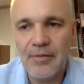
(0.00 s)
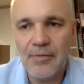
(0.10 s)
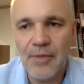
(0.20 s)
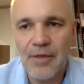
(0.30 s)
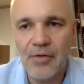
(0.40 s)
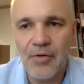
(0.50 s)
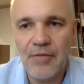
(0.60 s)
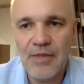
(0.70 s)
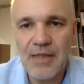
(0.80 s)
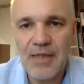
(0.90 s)
with the
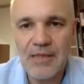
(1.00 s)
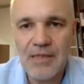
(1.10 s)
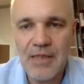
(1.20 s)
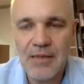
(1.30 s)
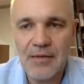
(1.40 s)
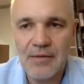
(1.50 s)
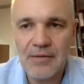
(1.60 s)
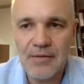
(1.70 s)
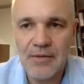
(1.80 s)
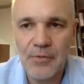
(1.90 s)
COVID-19
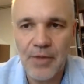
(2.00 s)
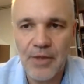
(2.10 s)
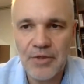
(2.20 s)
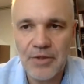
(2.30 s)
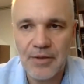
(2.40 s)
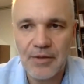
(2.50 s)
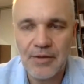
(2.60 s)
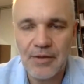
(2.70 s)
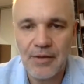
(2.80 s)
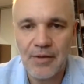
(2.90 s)
situation,
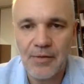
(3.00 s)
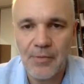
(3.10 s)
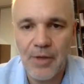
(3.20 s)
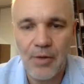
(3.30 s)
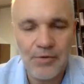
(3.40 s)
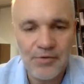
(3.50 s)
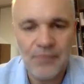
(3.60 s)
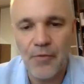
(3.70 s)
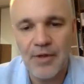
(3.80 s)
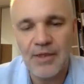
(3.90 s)
we also
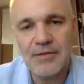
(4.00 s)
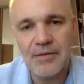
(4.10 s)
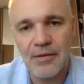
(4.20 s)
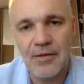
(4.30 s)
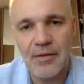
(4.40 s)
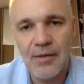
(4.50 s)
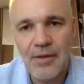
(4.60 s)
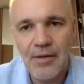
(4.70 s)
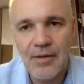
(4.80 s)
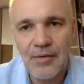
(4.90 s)
focused
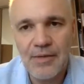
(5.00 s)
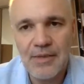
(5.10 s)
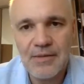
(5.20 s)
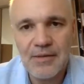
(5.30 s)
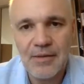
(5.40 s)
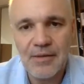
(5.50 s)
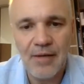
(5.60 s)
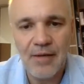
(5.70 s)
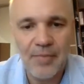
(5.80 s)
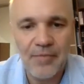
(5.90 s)
on this
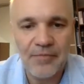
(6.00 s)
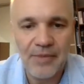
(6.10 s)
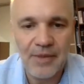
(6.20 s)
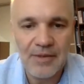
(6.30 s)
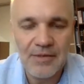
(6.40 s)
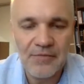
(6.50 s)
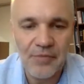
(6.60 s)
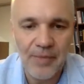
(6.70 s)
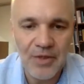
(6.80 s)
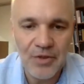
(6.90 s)
type of
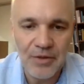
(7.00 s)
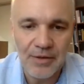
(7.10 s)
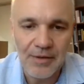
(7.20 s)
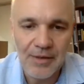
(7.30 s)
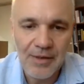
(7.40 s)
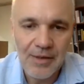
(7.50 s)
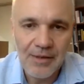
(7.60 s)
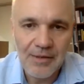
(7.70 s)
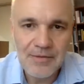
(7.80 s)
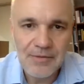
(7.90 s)
disinformation.
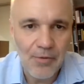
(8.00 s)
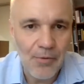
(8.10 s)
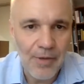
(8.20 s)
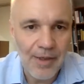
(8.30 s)
So